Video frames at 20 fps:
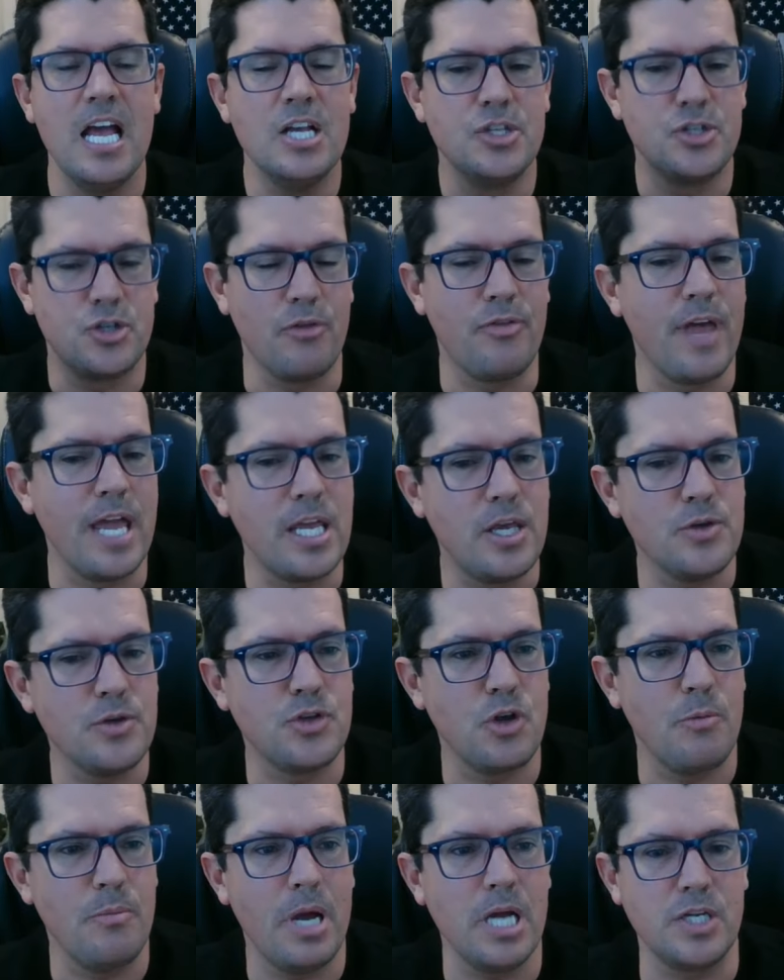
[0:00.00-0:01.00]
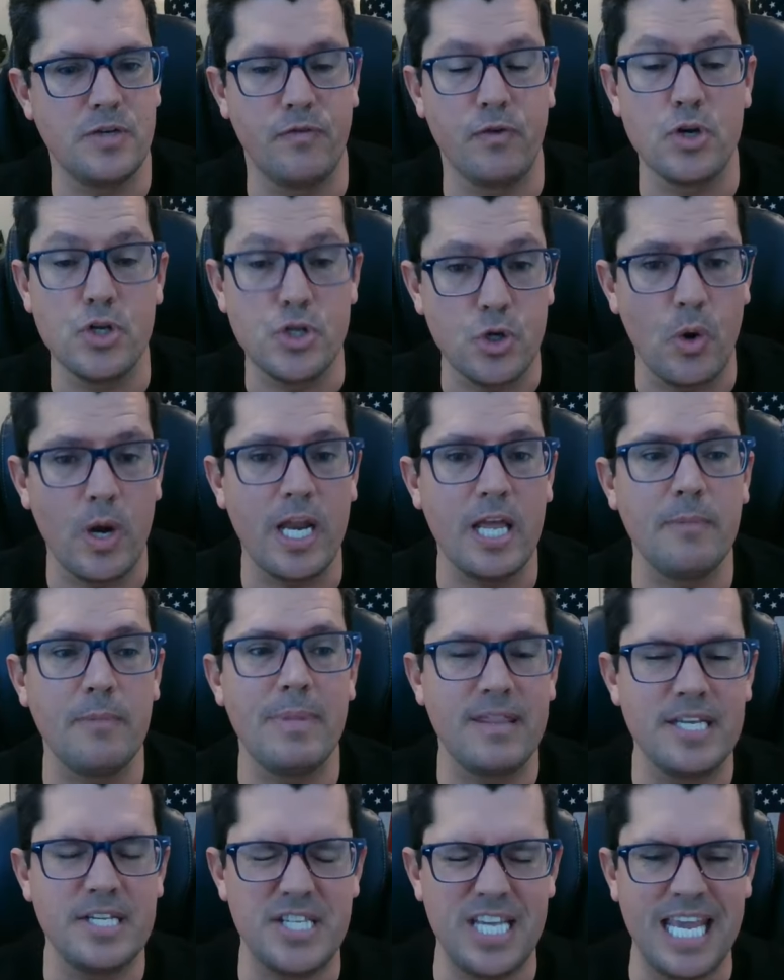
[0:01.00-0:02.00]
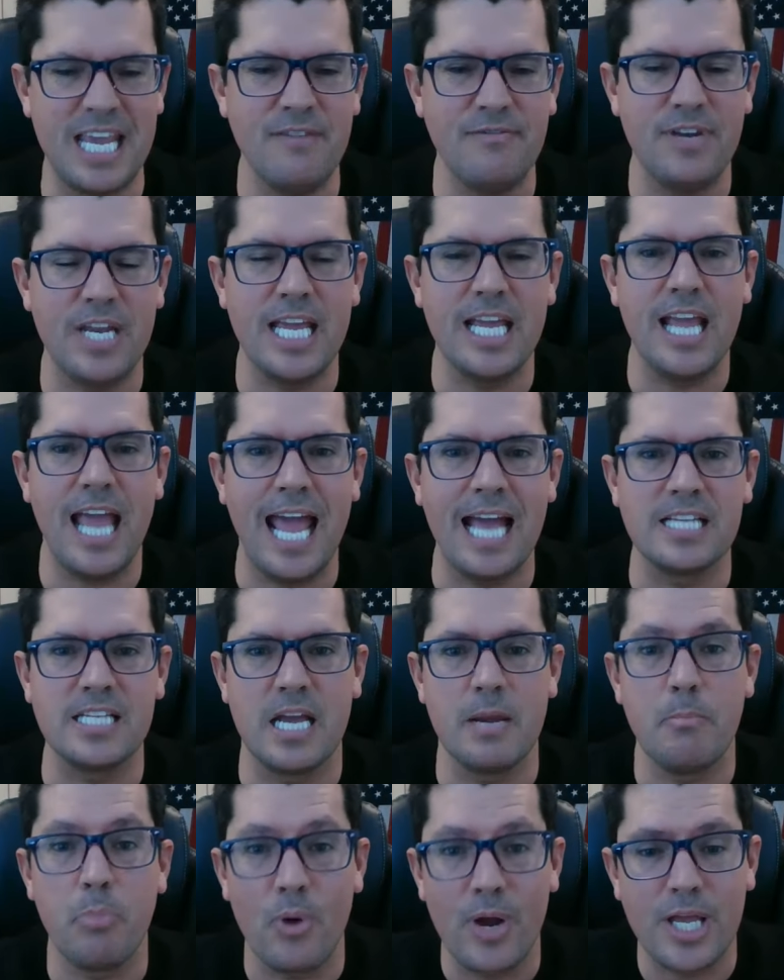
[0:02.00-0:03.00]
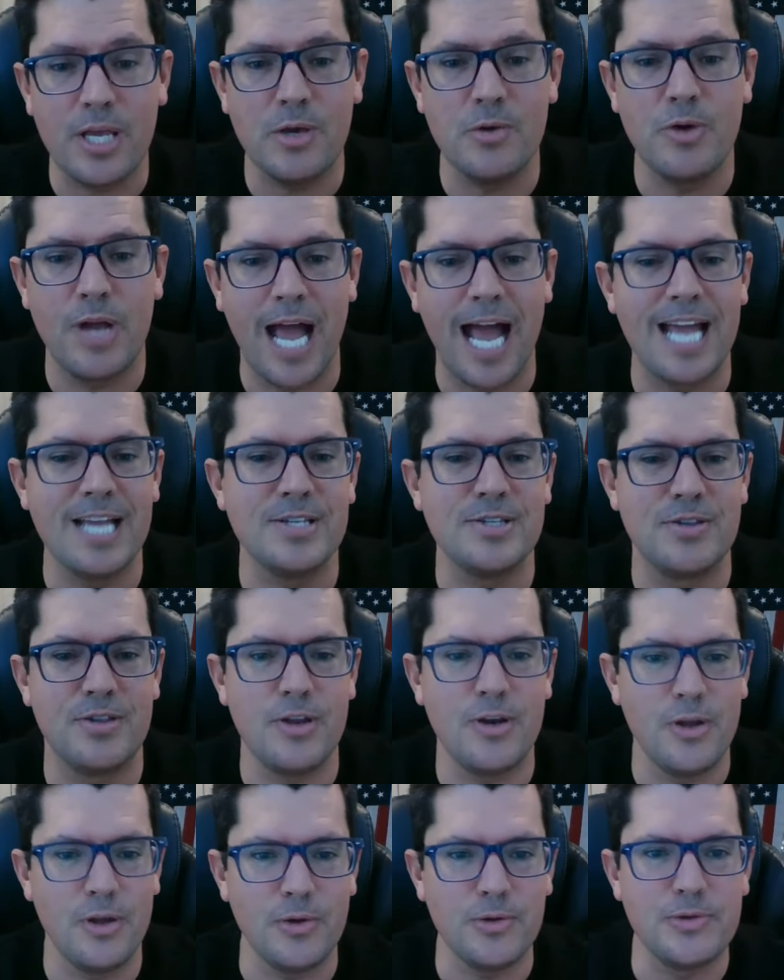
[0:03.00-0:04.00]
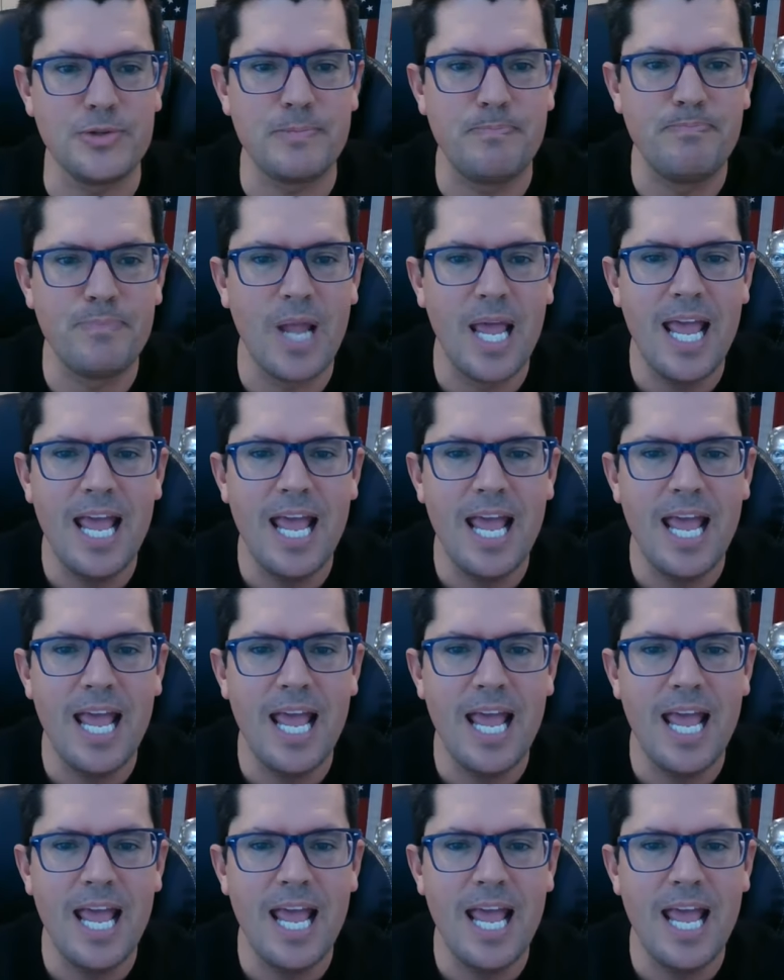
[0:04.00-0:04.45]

So thank you so much for joining me this evening as I bring you guys the news.